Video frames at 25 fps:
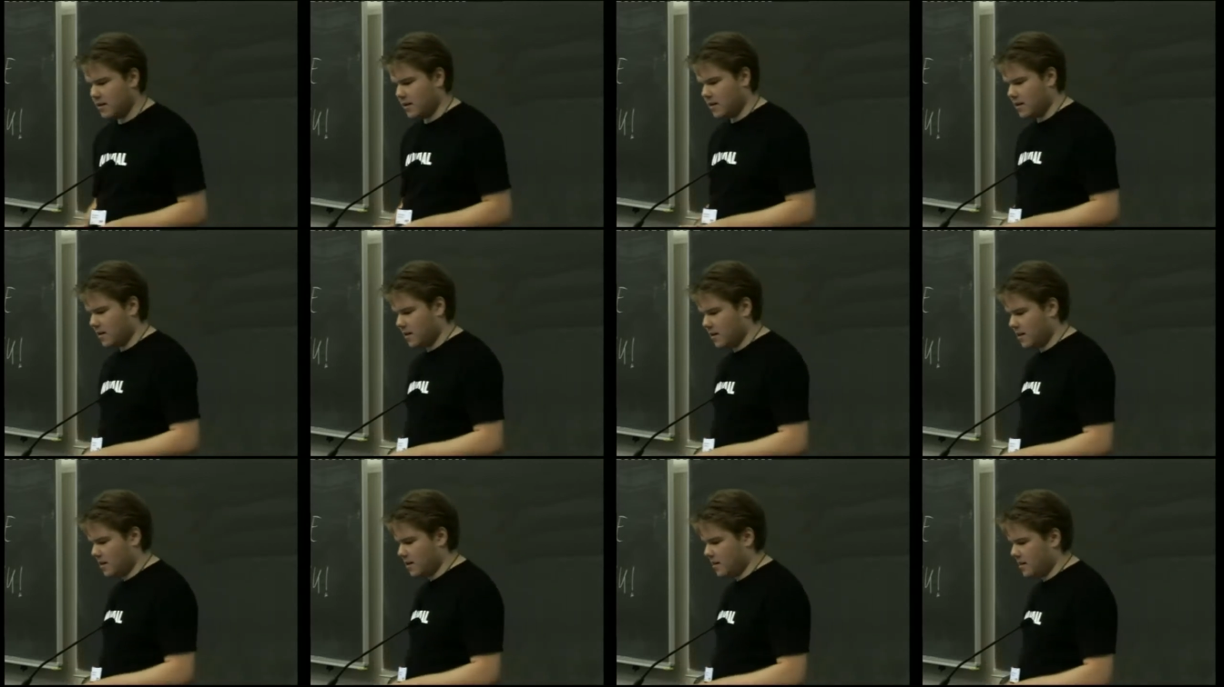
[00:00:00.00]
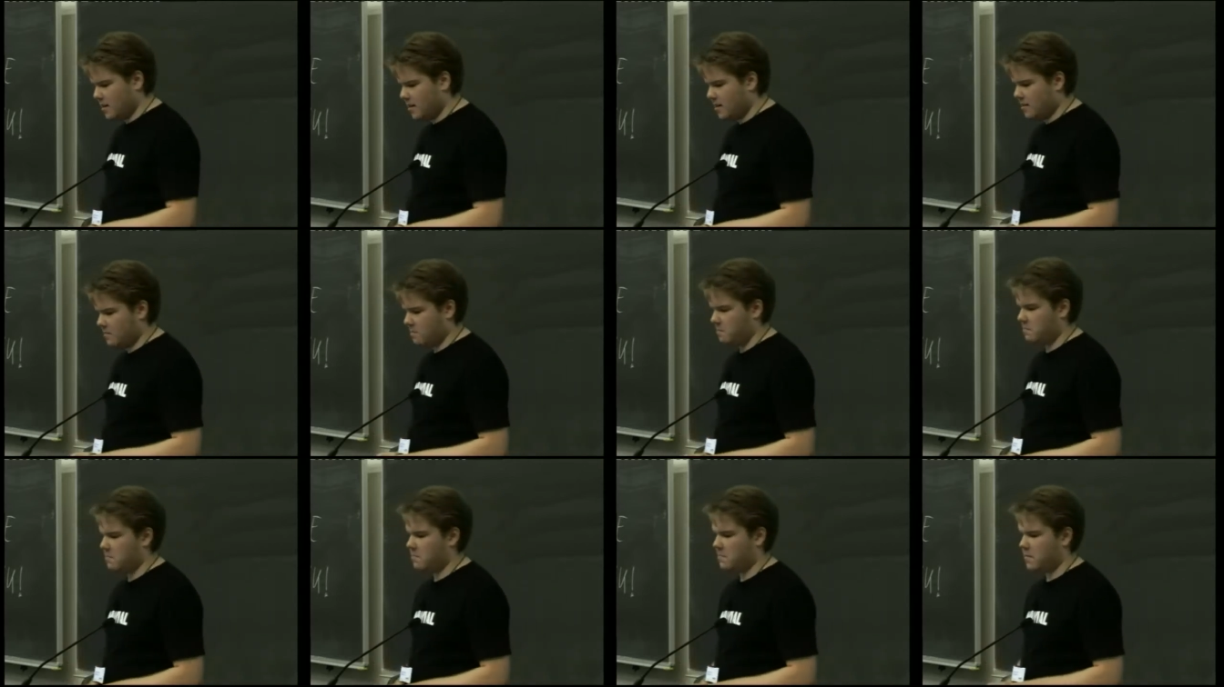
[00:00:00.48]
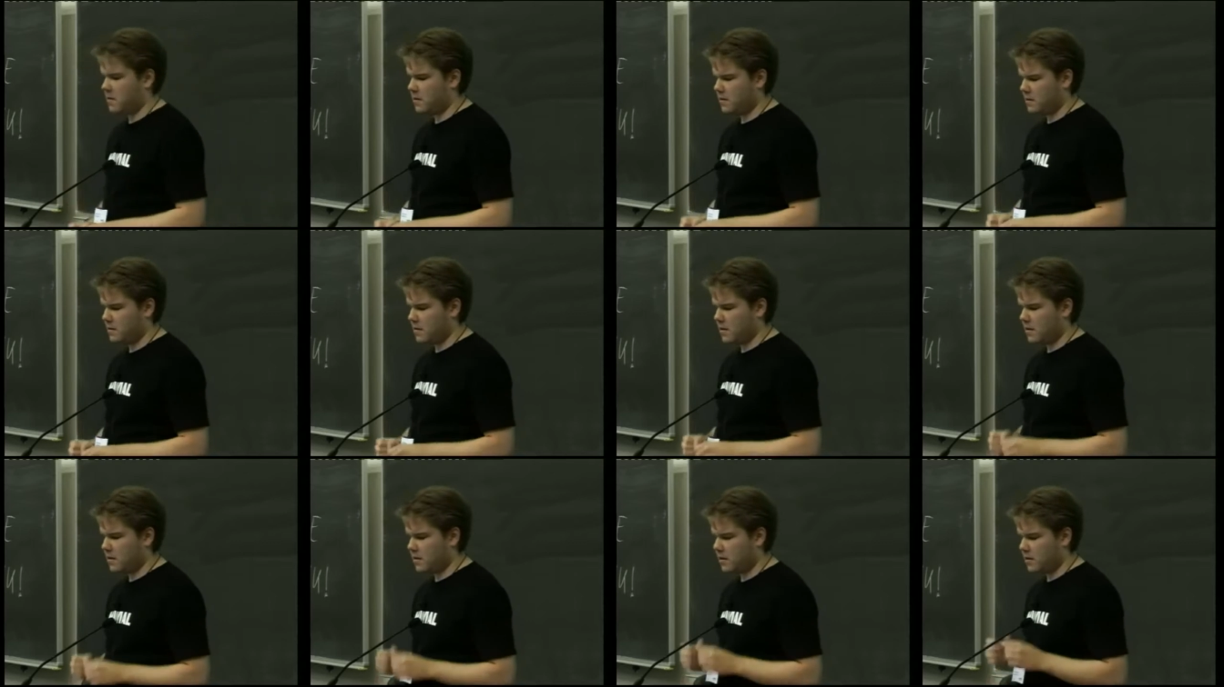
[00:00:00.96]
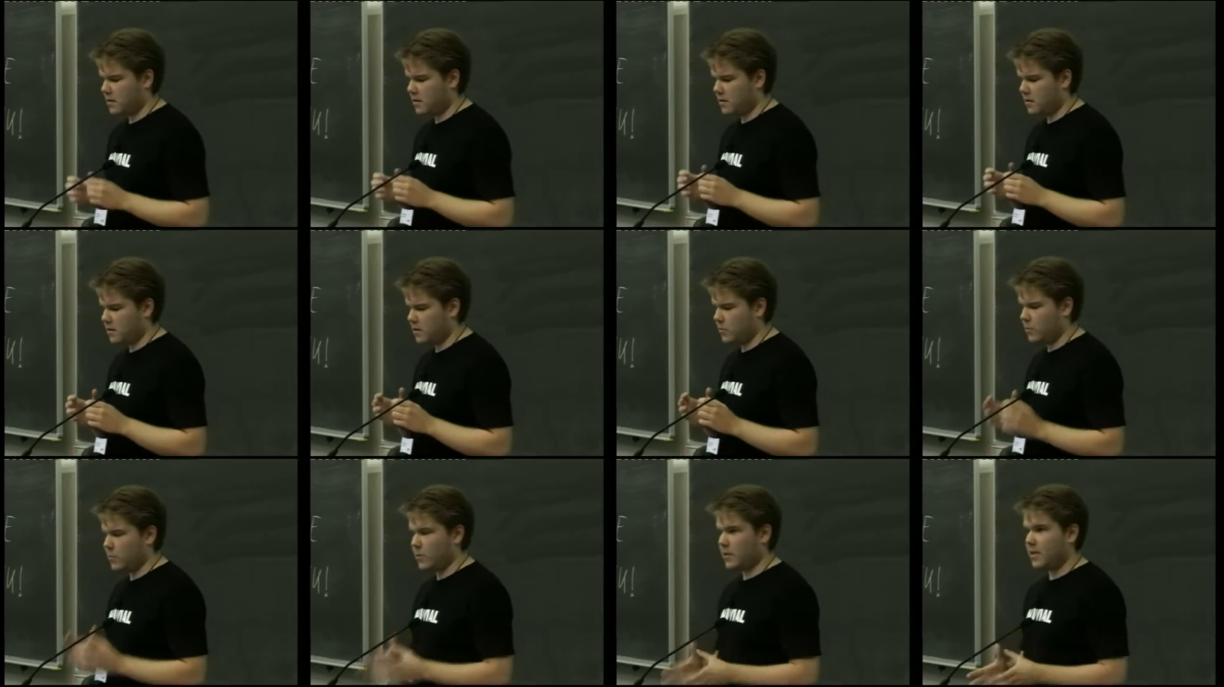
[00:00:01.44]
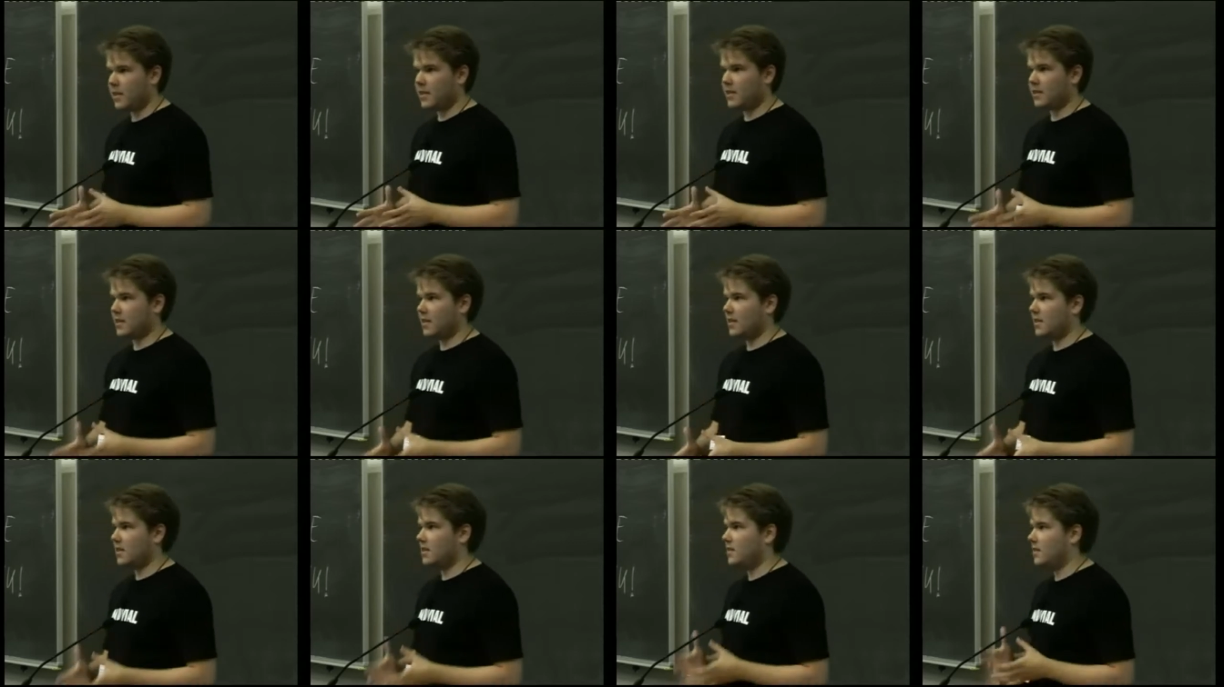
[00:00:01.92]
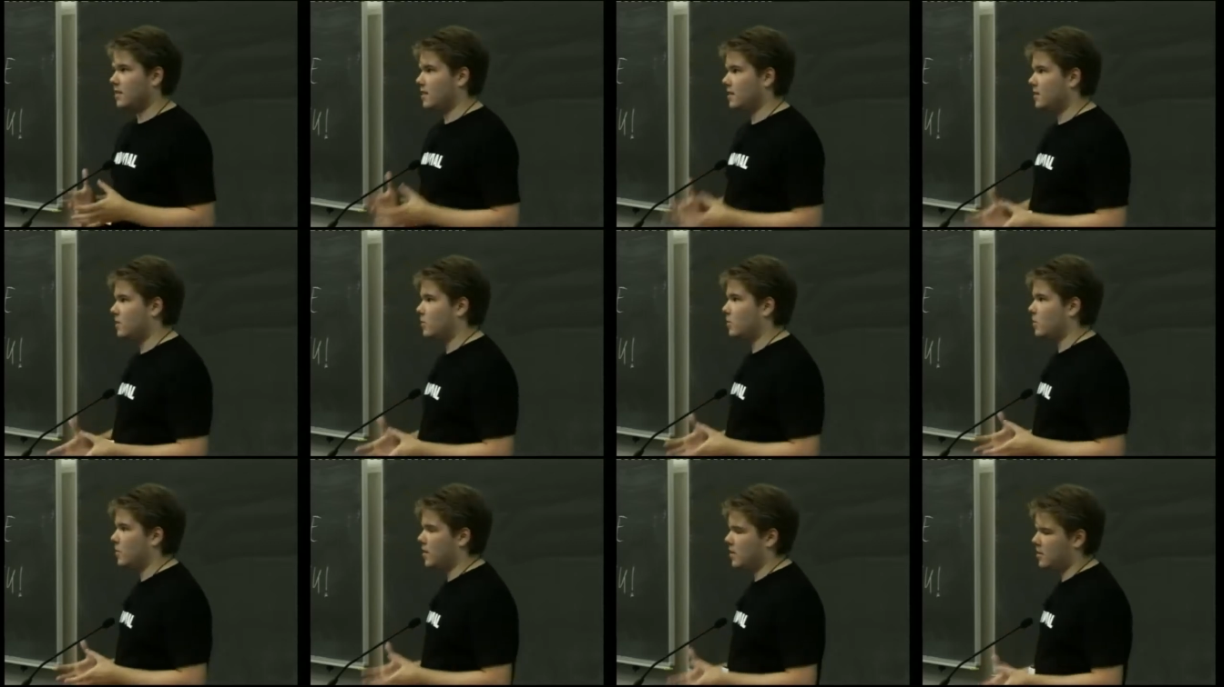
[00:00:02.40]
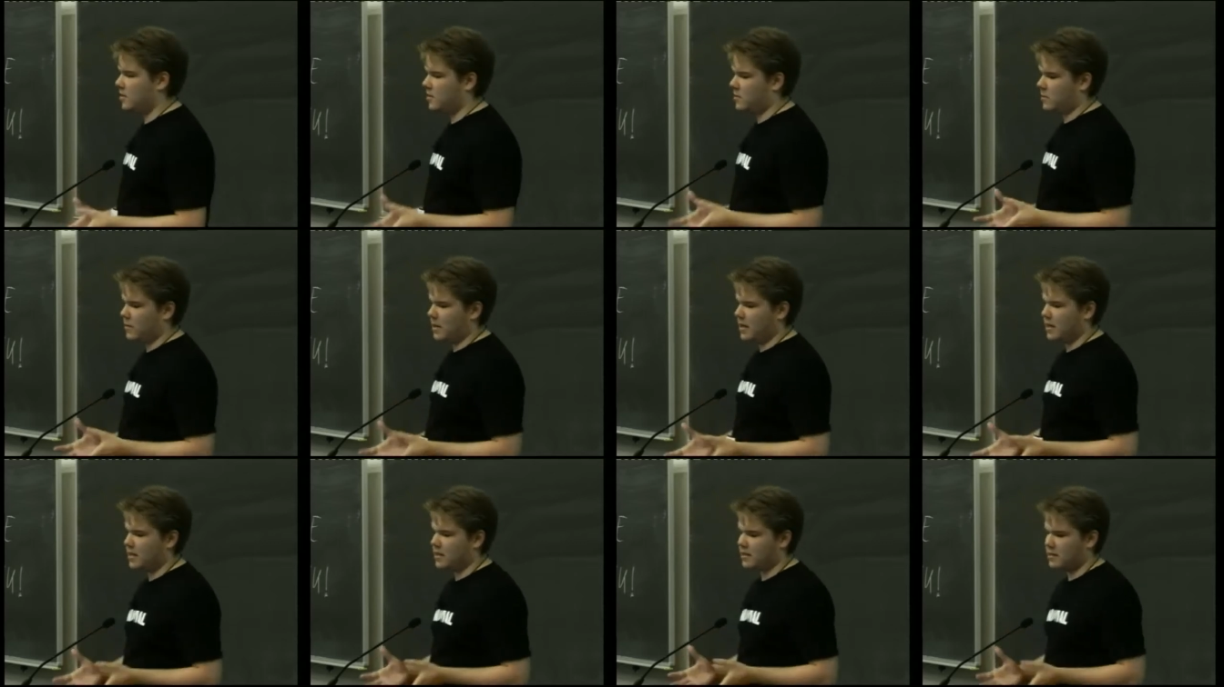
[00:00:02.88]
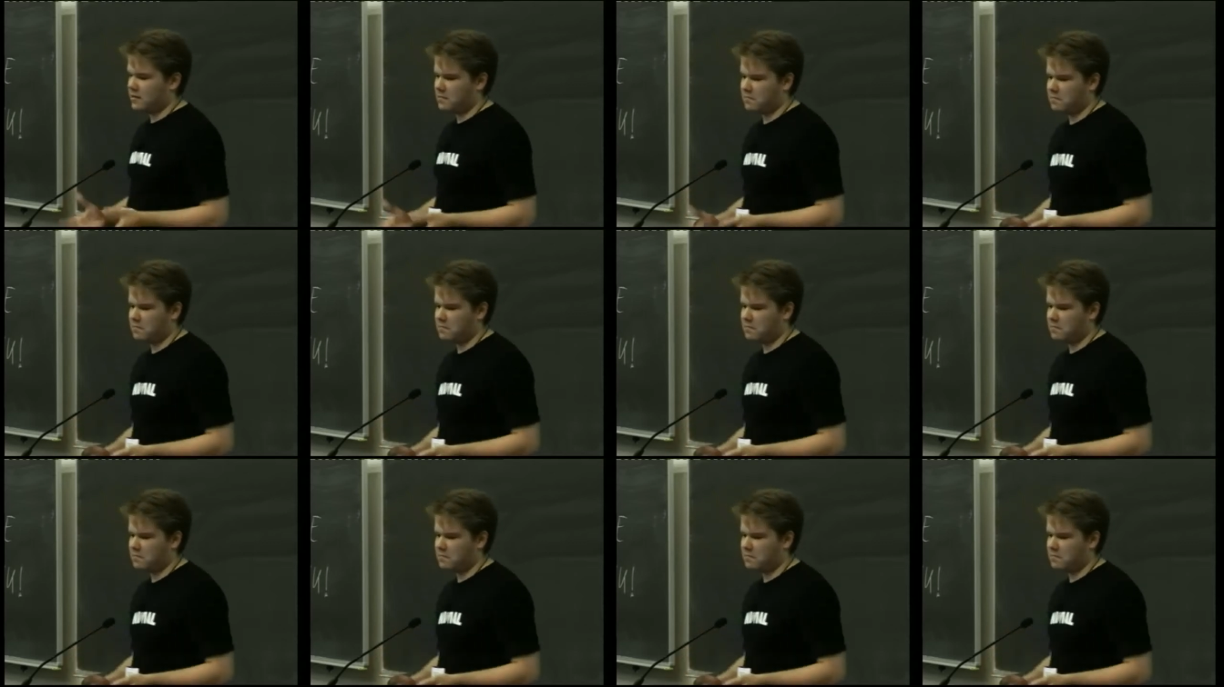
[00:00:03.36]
And uh, you would think that it's not too much to ask.